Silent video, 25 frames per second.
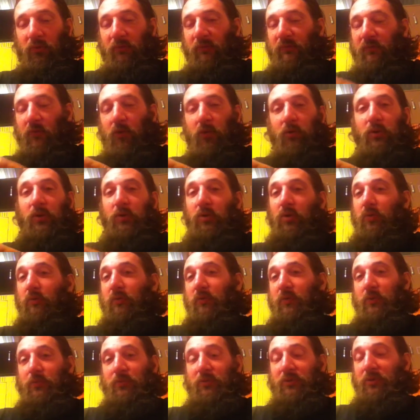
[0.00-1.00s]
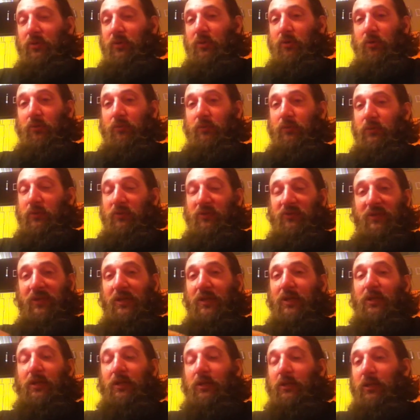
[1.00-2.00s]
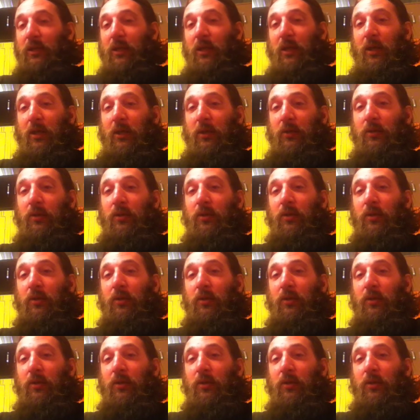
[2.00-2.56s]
falling over themselves and standing in line,